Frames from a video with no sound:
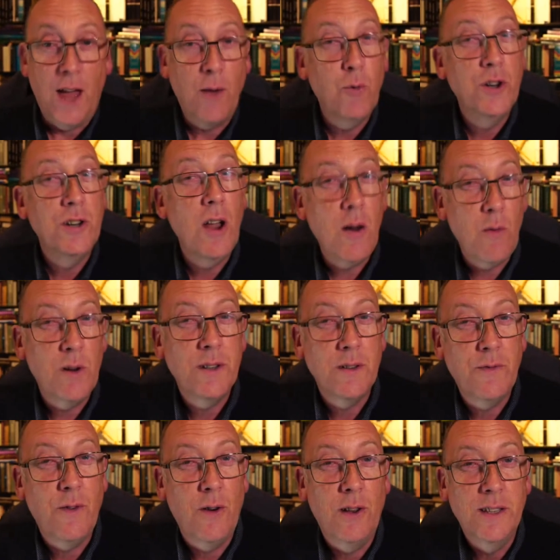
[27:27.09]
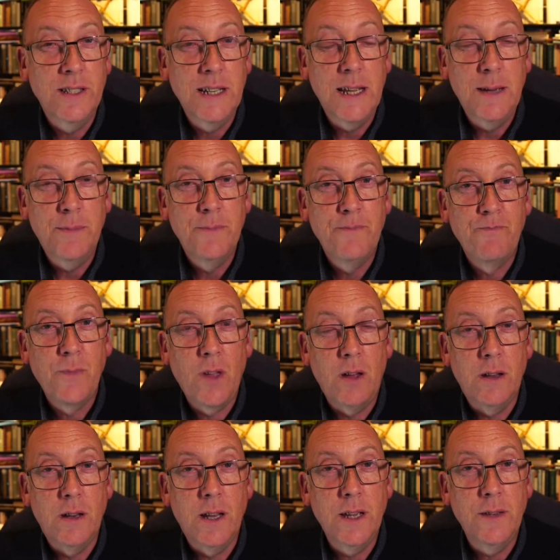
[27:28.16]
I would not want to fall asleep
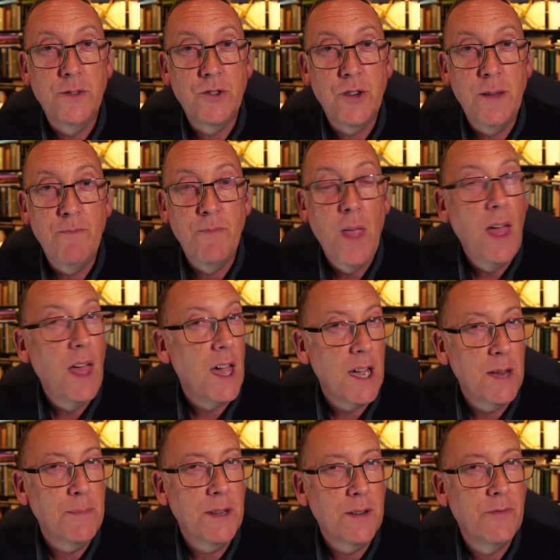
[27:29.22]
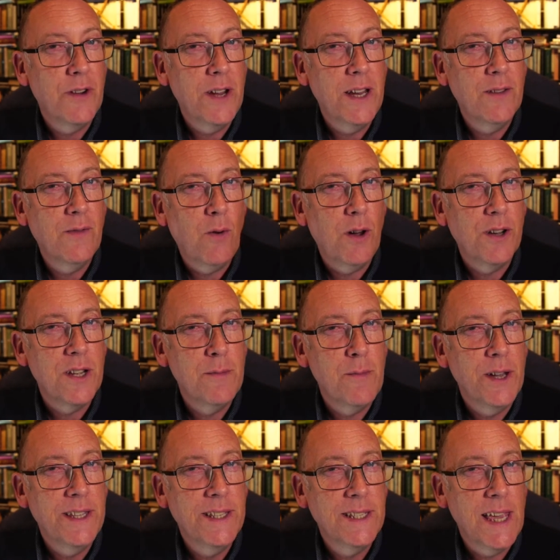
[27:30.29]
on a live stream. I'd be afraid of what I
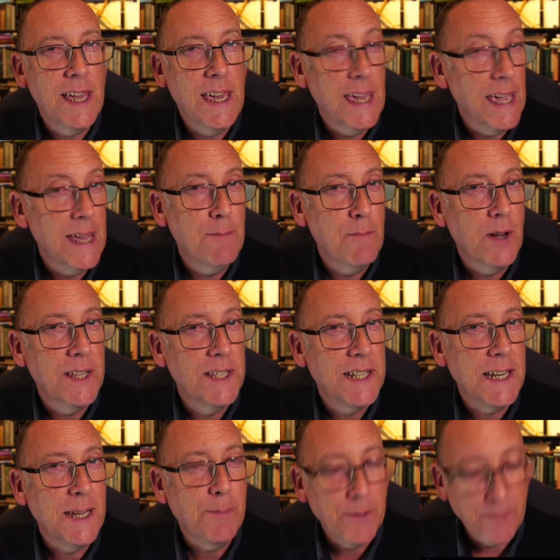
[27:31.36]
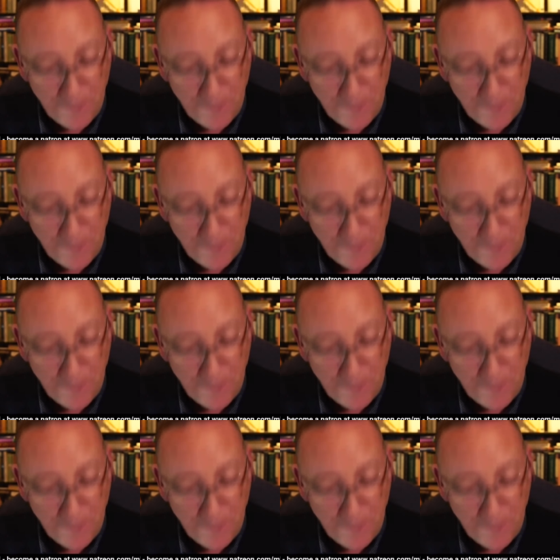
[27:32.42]
might say in my sleep.